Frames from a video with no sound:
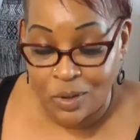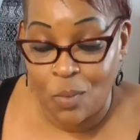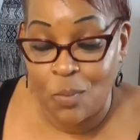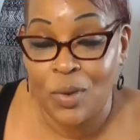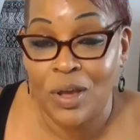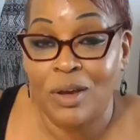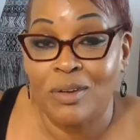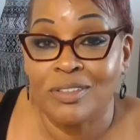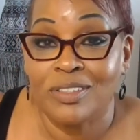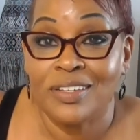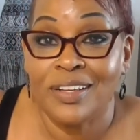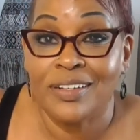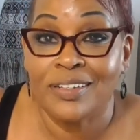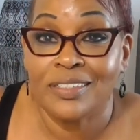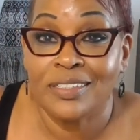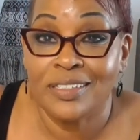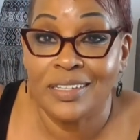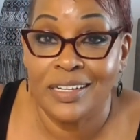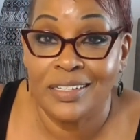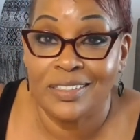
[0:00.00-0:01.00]
We gonna still
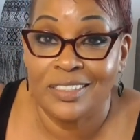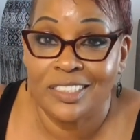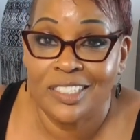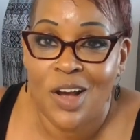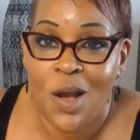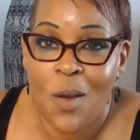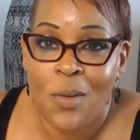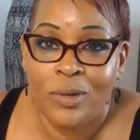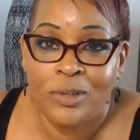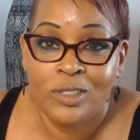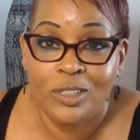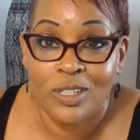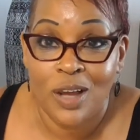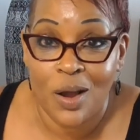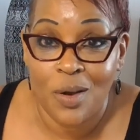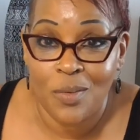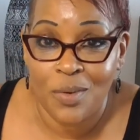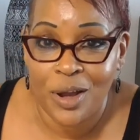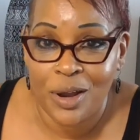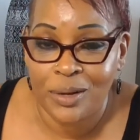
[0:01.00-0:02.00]
sing, okay?
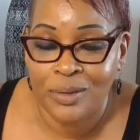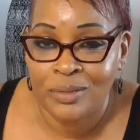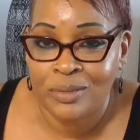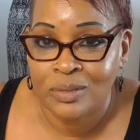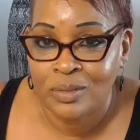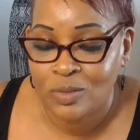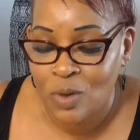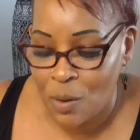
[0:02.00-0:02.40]
Y'all ready?